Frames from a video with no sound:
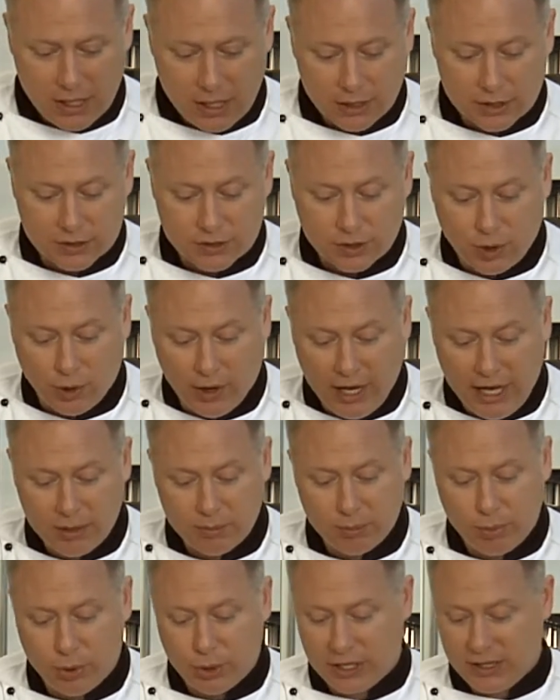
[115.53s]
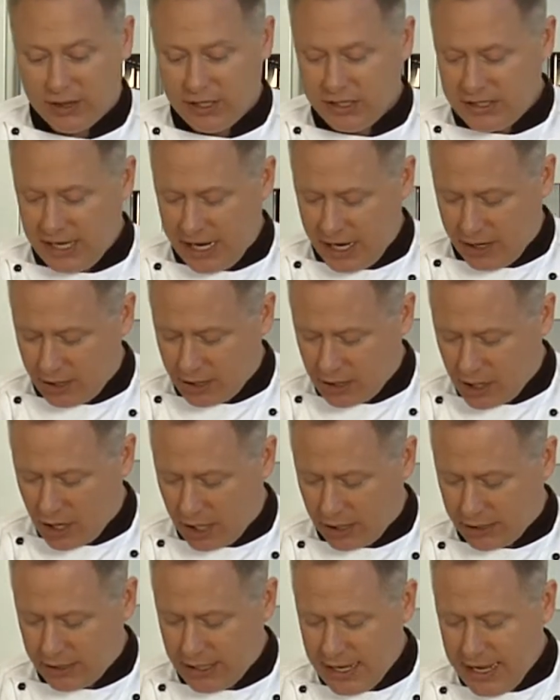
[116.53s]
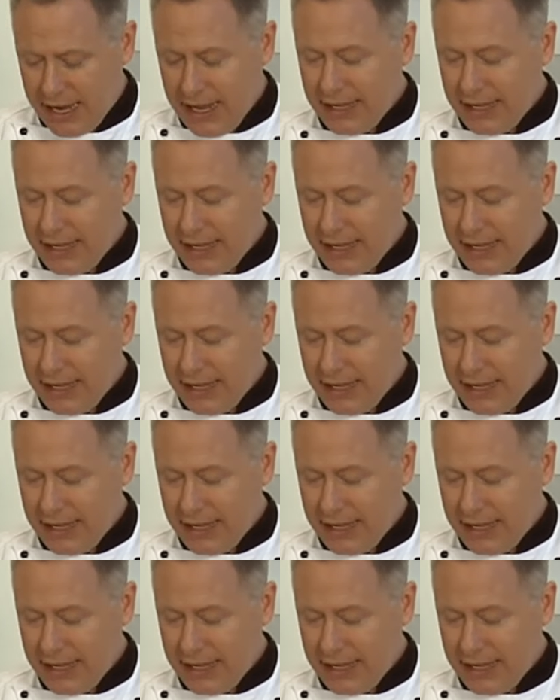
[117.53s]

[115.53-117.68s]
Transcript: Let's go ahead and put in the tarragon.